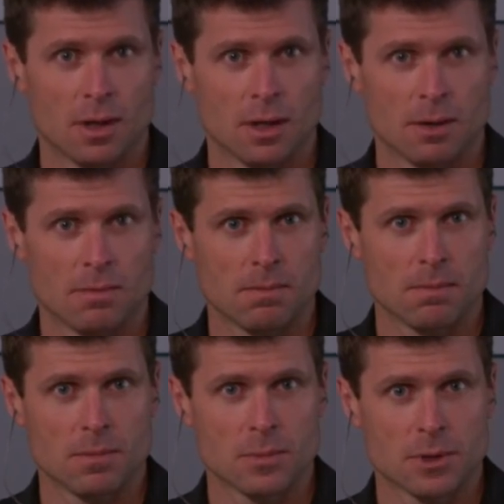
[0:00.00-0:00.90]
Um,
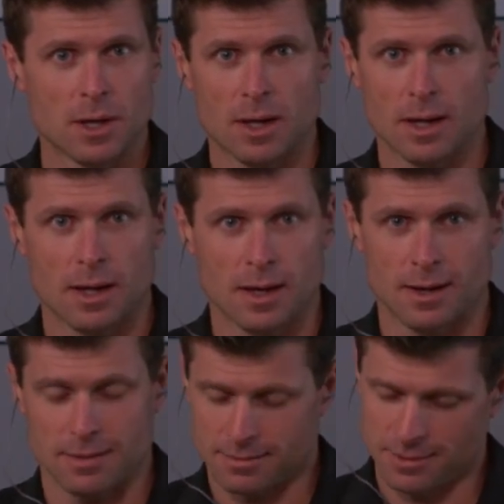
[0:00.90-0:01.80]
so, uh,
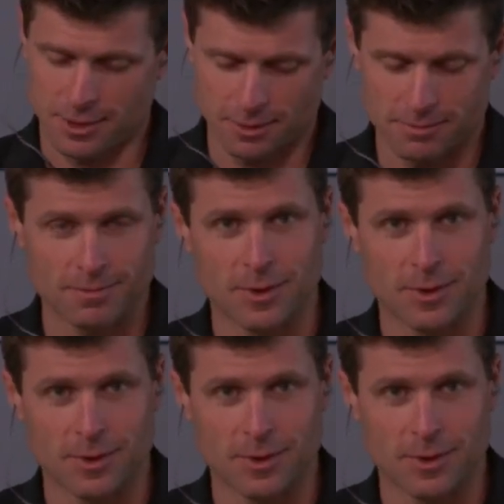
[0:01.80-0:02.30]
you know,